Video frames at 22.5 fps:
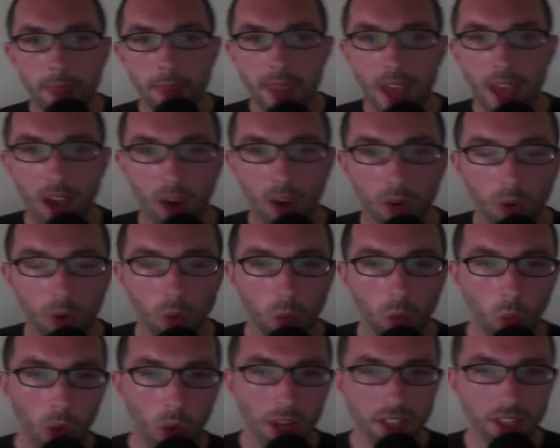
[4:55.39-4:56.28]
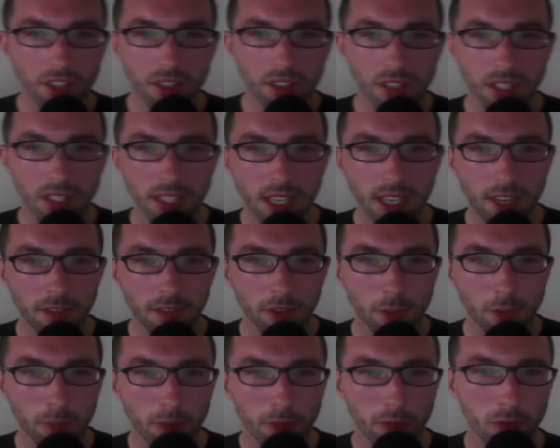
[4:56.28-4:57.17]
now what you're seeing
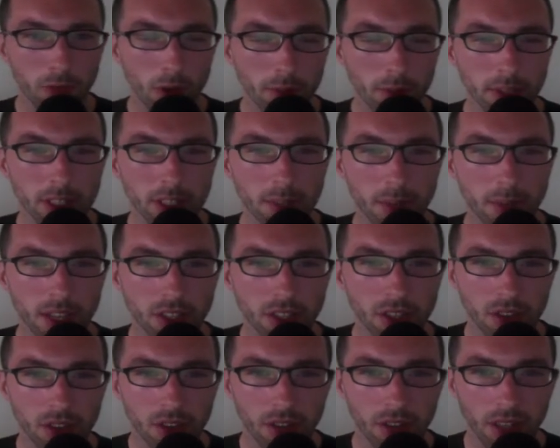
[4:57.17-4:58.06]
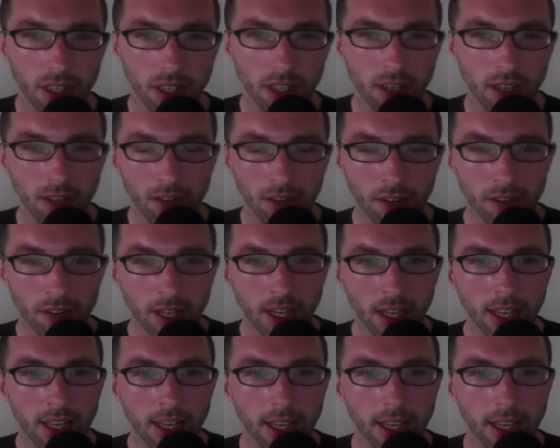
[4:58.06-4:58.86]
for the performance measure here